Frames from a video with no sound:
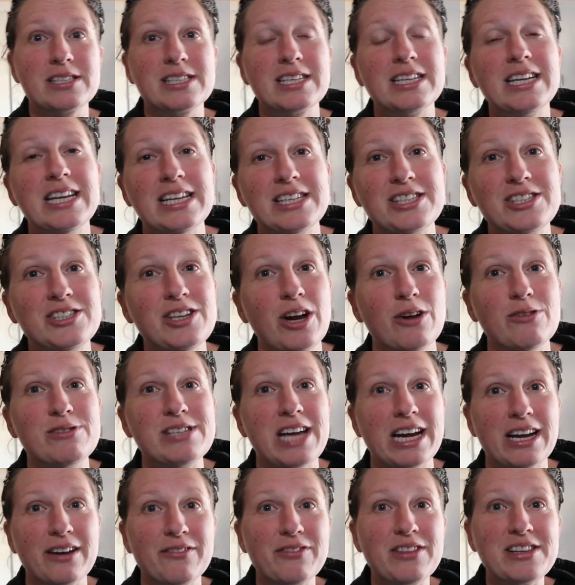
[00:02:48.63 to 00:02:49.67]
it is, you know,
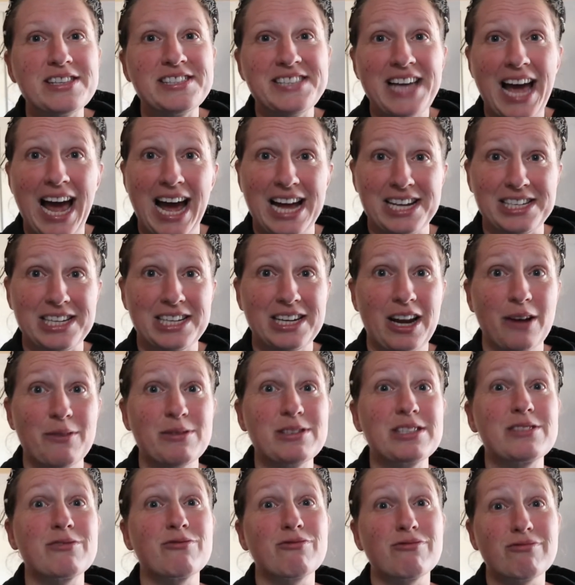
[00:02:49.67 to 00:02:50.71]
Day of the Dead, and I
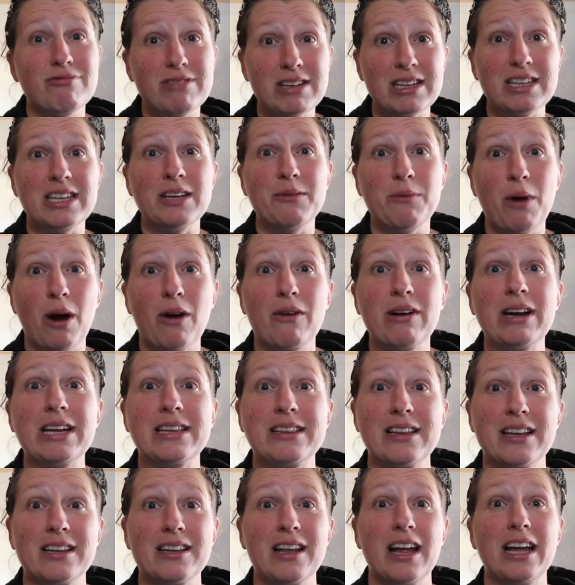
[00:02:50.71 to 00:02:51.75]
was really worried
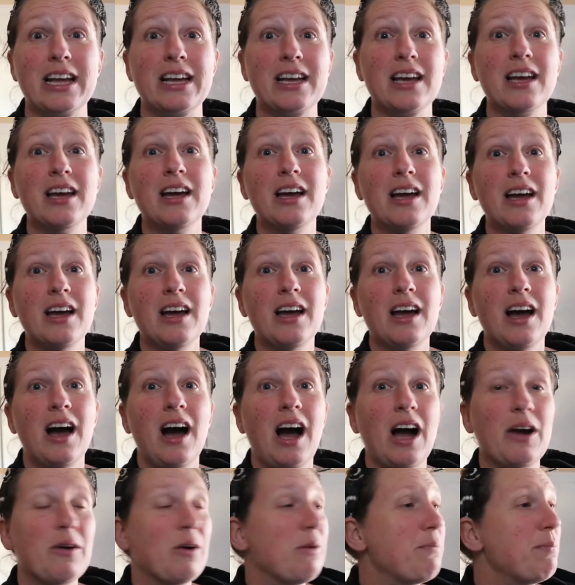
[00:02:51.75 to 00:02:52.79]
that like
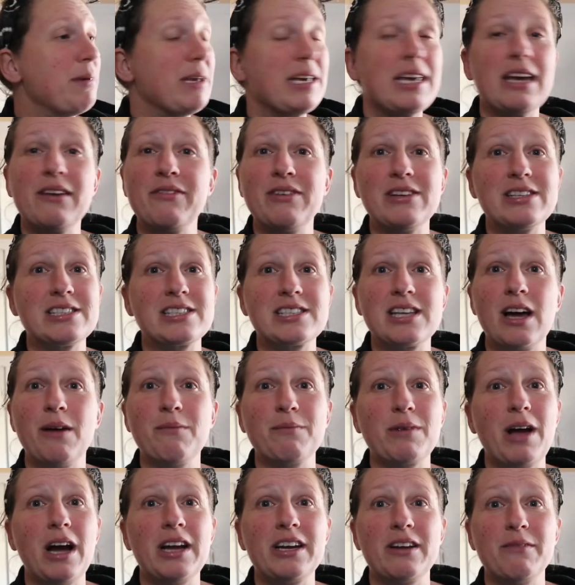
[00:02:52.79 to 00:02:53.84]
I would be given some
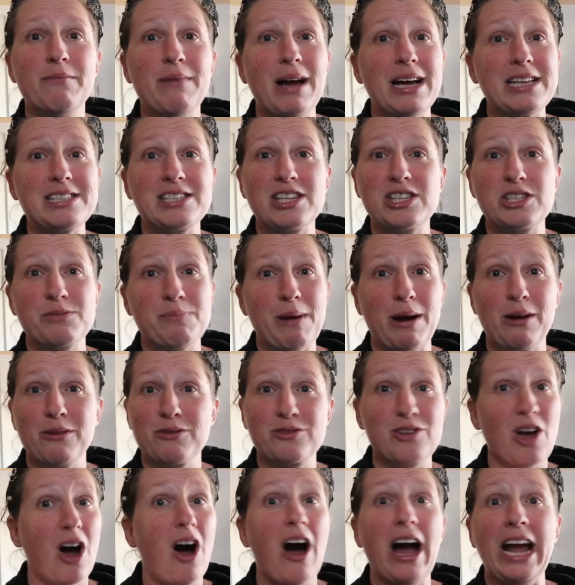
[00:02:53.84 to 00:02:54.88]
kind of message about
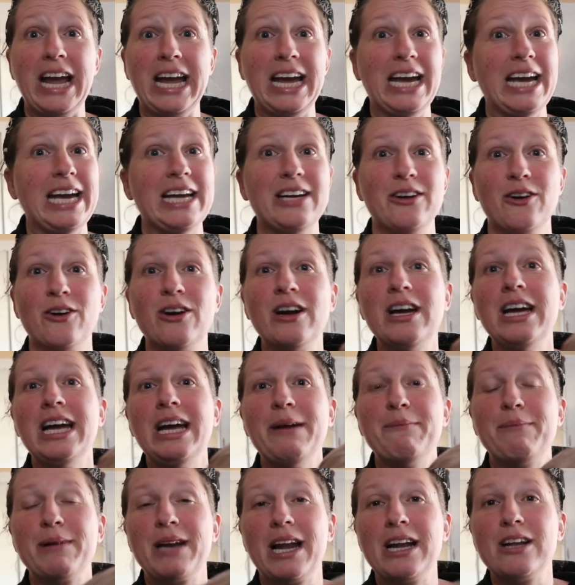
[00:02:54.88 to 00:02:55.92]
dying,
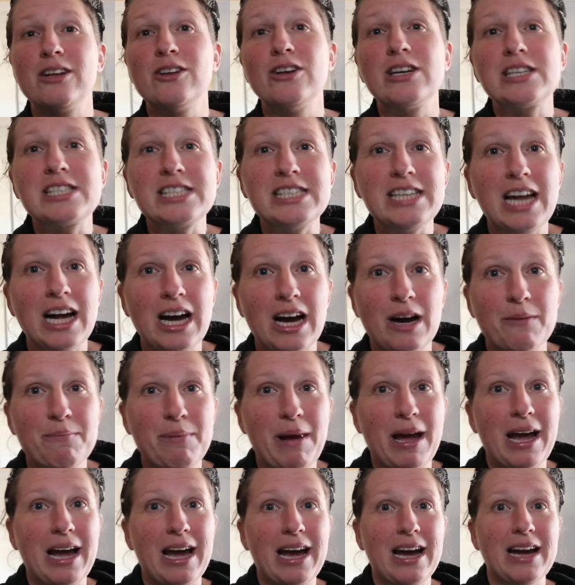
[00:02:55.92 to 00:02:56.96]
but I looked it up,
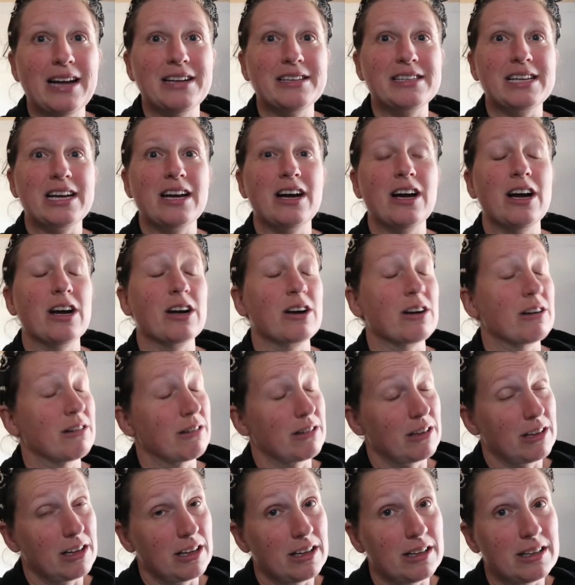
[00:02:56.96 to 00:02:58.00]
and
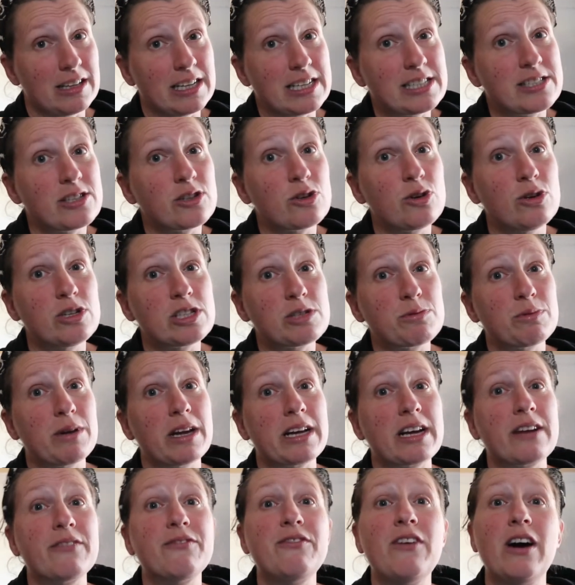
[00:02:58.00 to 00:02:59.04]
at least according to what I
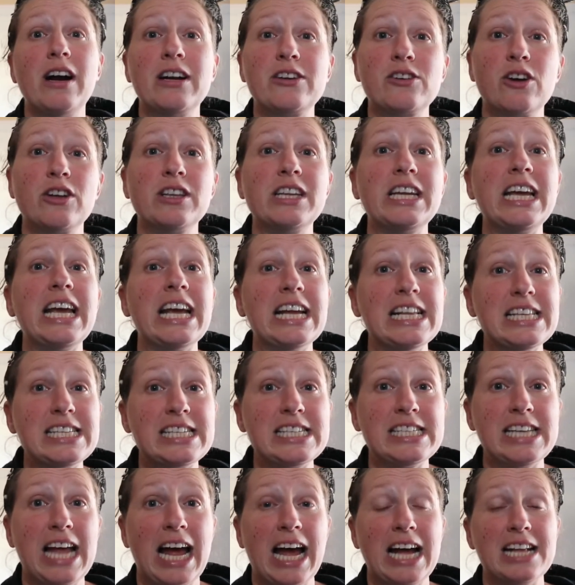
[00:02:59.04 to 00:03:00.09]
could find on the
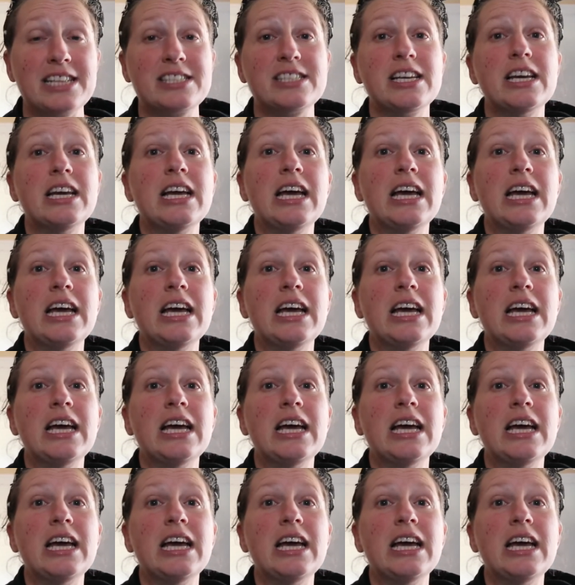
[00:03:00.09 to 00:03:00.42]
internet,